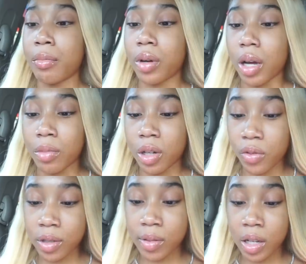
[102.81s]
But I'm looking
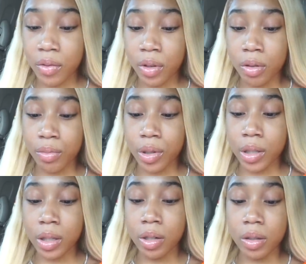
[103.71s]
for some stuff on Pretty
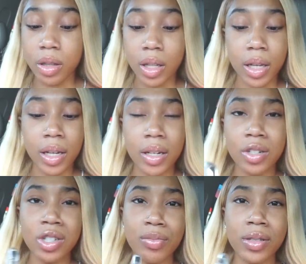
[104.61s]
Little Thing. Their
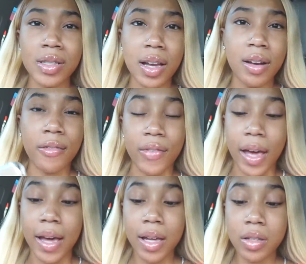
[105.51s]
shipping is kind of
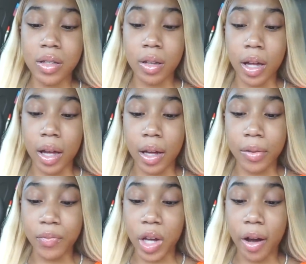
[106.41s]
fast, so
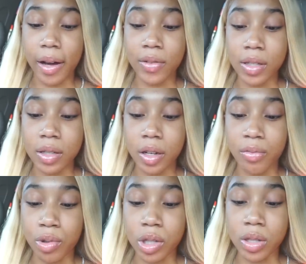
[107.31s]
like I'll have this stuff
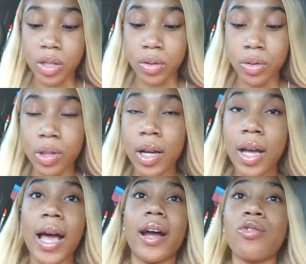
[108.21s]
pretty soon.
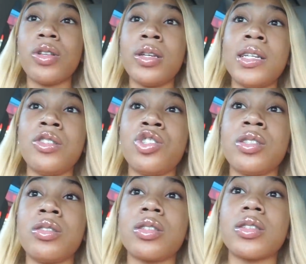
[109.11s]
I don't really need
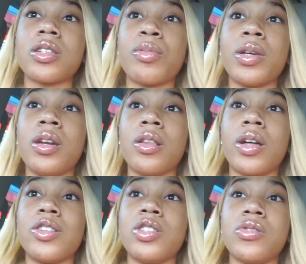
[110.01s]
jeans because I've been getting a
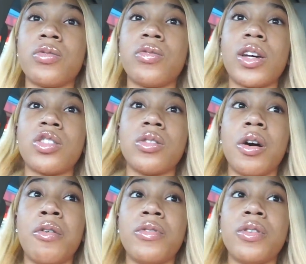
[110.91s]
lot of jeans from Fashion
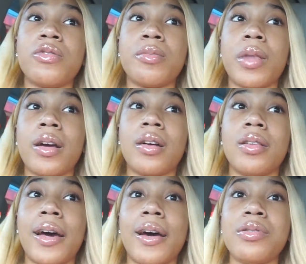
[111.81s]
Nova from like
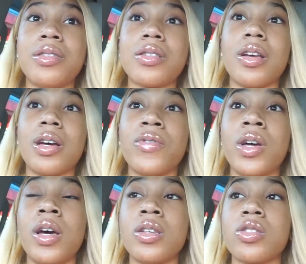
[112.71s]
collabs and stuff.
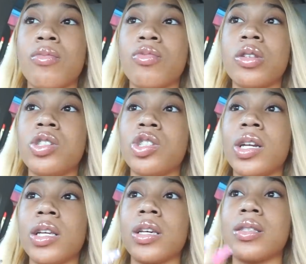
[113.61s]
So I'm really just
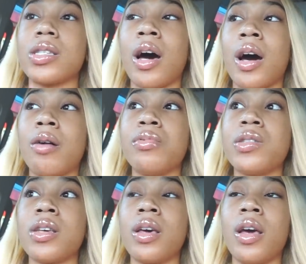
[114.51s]
trying to get
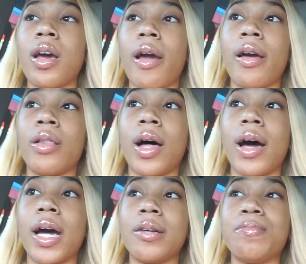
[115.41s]
tops and
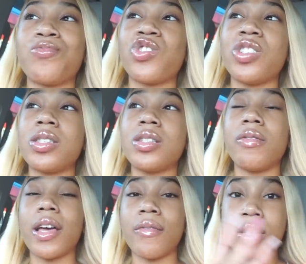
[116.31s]
like just stuff
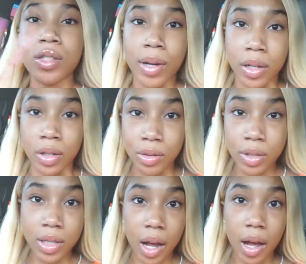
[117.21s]
that fits my new
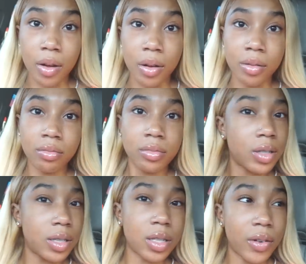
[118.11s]
style
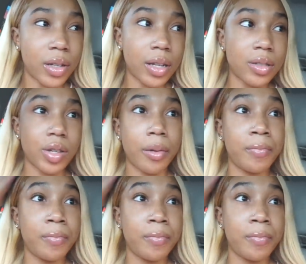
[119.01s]
and stuff like that. So yeah.